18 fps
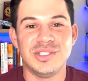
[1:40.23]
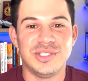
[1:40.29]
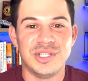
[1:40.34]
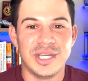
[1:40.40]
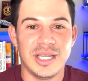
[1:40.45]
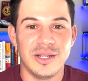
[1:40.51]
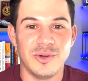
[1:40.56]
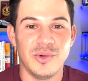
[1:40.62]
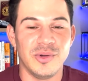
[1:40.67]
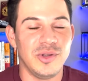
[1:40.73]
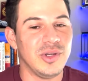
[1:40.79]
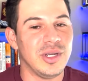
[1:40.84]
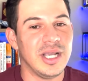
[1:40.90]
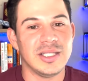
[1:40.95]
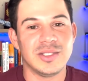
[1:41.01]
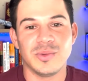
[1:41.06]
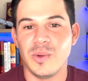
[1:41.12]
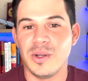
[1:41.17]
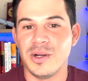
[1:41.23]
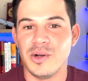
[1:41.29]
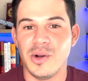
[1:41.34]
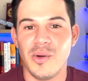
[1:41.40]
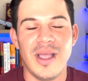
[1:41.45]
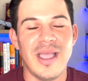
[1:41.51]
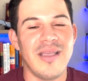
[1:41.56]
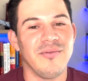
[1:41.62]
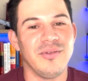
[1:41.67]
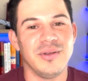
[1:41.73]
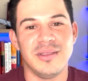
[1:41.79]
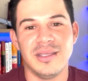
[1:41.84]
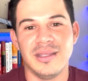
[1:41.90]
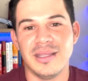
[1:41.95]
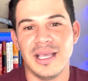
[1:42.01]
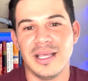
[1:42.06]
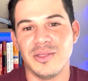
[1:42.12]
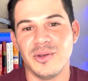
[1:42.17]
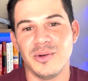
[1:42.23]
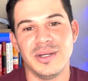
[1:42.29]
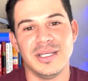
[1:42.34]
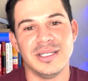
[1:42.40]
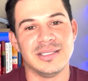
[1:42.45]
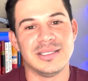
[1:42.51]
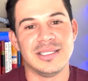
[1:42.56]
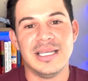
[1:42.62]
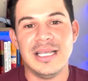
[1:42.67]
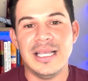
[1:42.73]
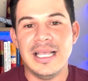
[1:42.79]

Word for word: channel and you guys want to know everything that there is